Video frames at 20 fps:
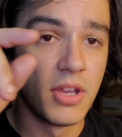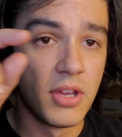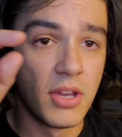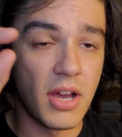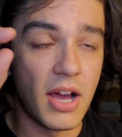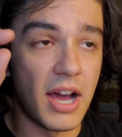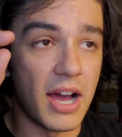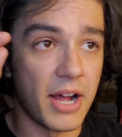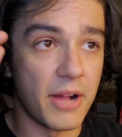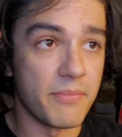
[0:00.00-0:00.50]

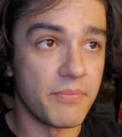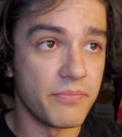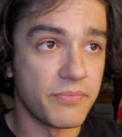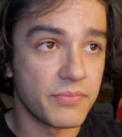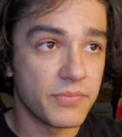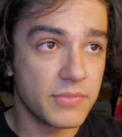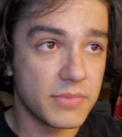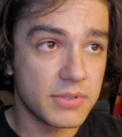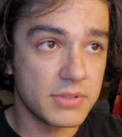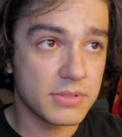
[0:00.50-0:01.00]

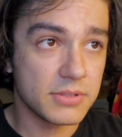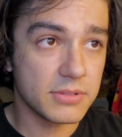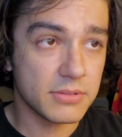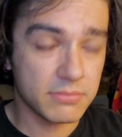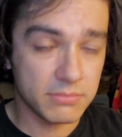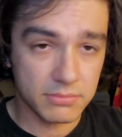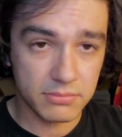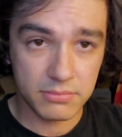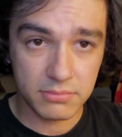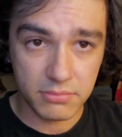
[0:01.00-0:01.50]

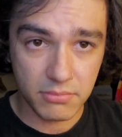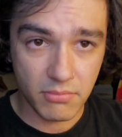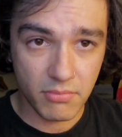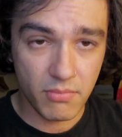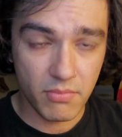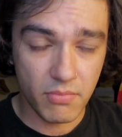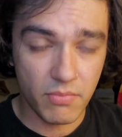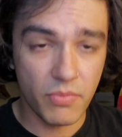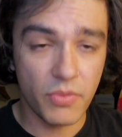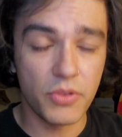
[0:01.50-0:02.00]

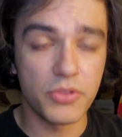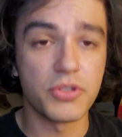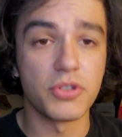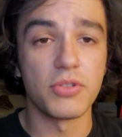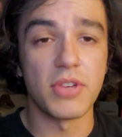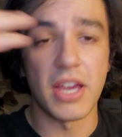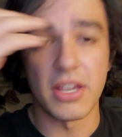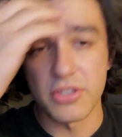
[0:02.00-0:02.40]
So yeah,